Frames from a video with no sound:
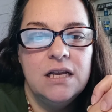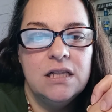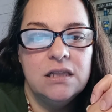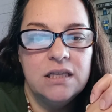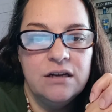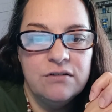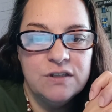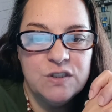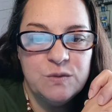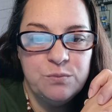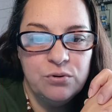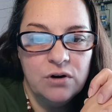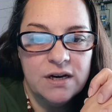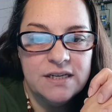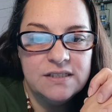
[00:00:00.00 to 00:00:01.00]
Clearance
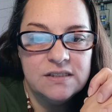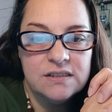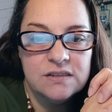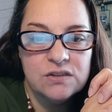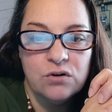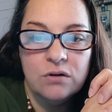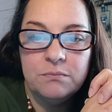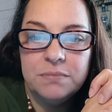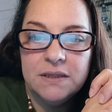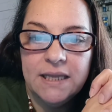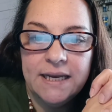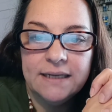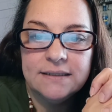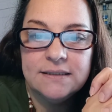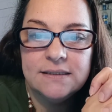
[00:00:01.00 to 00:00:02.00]
prices on
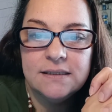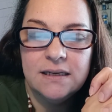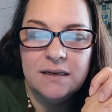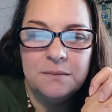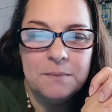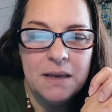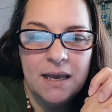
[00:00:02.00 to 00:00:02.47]
plants in